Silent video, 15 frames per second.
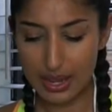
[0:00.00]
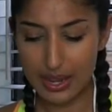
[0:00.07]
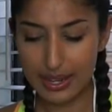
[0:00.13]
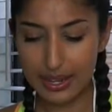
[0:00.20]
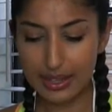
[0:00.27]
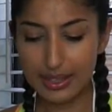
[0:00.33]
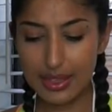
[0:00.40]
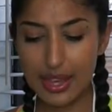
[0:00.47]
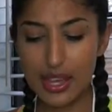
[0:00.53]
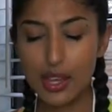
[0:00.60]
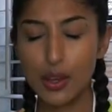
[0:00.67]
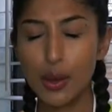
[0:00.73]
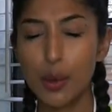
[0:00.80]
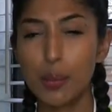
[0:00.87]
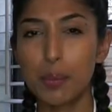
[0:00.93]
and I
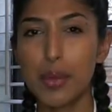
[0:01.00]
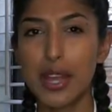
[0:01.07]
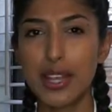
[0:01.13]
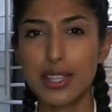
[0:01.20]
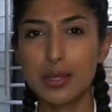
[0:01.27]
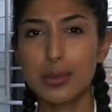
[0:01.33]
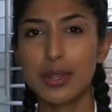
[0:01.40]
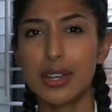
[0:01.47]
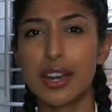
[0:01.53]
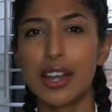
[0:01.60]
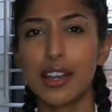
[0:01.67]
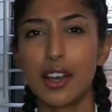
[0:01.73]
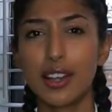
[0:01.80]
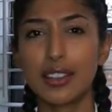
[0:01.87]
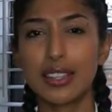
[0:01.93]
think my husband and
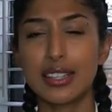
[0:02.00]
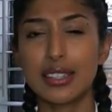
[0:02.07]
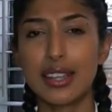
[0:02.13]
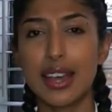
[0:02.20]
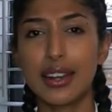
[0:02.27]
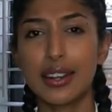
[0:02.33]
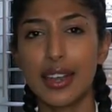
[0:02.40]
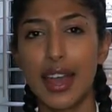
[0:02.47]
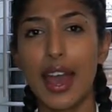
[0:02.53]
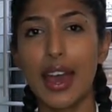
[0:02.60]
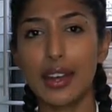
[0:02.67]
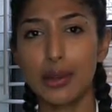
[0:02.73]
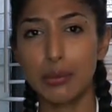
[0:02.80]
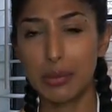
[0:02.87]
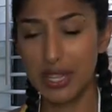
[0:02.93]
I got these at
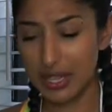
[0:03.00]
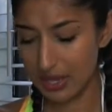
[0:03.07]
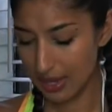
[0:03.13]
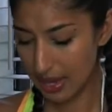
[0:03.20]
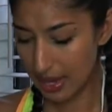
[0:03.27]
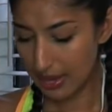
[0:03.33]
Academy.